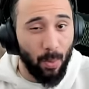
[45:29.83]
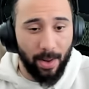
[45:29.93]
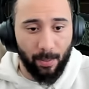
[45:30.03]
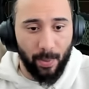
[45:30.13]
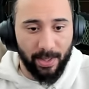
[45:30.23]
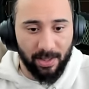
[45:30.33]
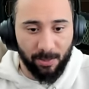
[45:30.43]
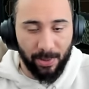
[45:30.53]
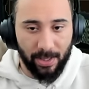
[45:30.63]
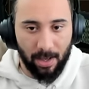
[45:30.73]
want to wake this
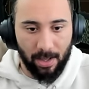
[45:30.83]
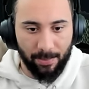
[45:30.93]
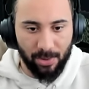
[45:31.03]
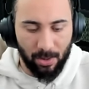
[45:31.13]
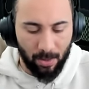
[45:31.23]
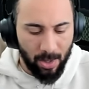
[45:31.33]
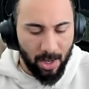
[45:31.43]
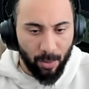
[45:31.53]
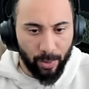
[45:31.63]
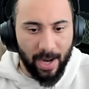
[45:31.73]
play card up. So
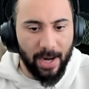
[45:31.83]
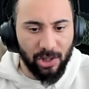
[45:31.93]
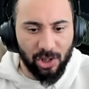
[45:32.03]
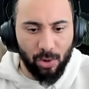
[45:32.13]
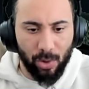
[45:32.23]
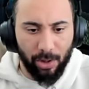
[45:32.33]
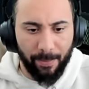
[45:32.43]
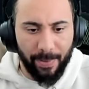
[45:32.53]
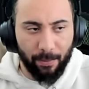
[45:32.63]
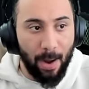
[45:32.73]
we're kind of just doing a
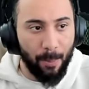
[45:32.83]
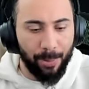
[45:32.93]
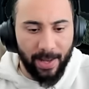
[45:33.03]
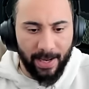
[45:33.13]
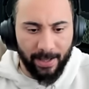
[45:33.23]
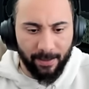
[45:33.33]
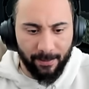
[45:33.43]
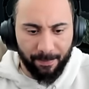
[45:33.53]
little bit of route planning,